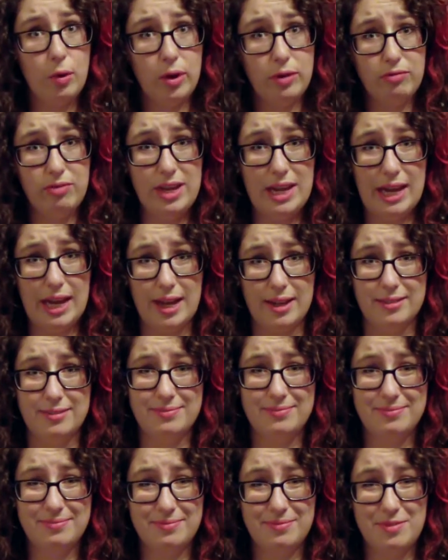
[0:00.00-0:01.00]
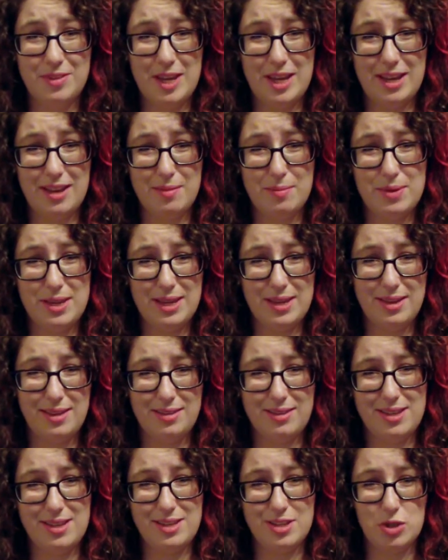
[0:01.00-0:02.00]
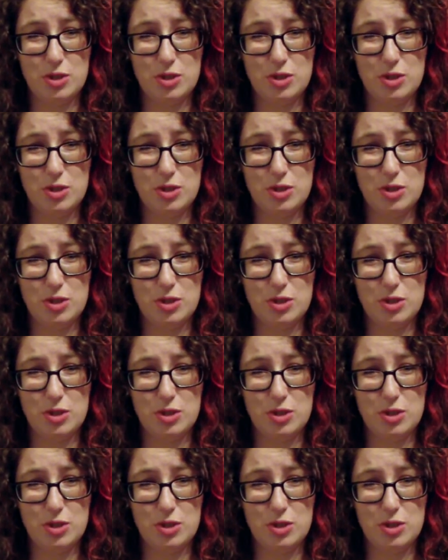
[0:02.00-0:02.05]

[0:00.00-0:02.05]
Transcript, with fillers: quit Fika. Fika being the